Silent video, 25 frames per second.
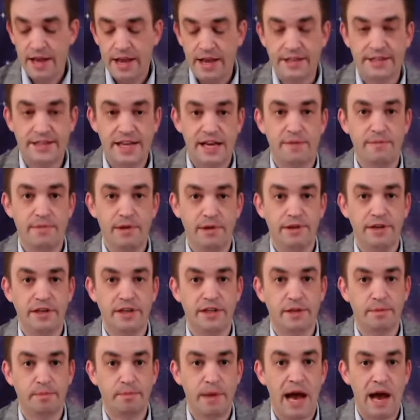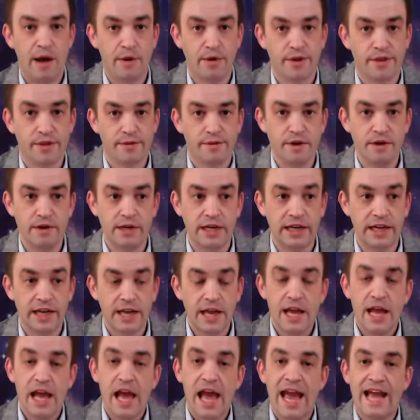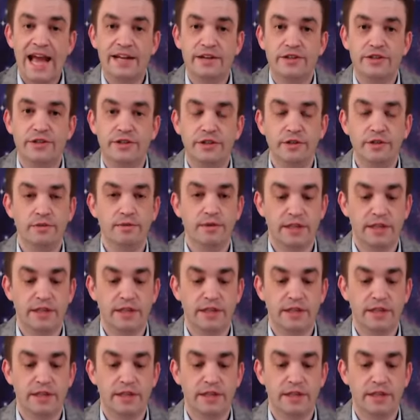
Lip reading: it's that ability to power through it and do